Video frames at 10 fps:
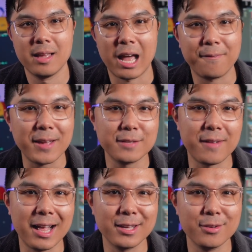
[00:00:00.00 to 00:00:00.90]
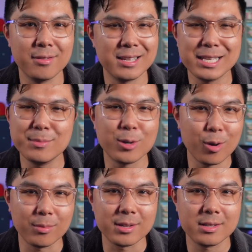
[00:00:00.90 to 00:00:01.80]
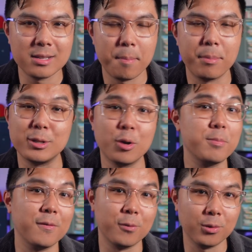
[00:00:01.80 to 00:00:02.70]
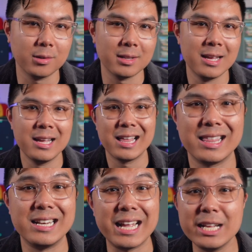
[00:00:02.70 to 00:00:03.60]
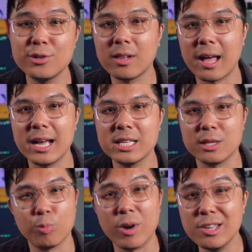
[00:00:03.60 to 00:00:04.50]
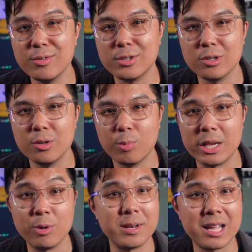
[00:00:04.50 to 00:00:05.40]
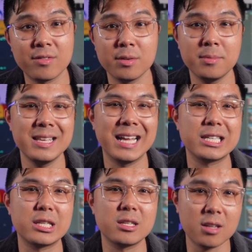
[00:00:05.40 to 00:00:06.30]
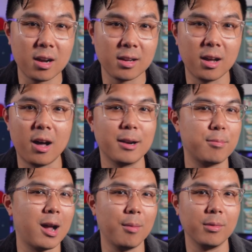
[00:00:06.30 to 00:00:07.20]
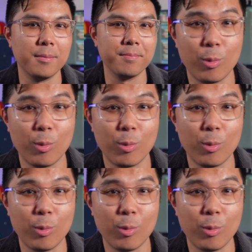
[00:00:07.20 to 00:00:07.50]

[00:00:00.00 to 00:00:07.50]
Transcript: At face value, this seems harmless, but don't be fooled. The danger lies in what you do when you inevitably get stuck on a problem.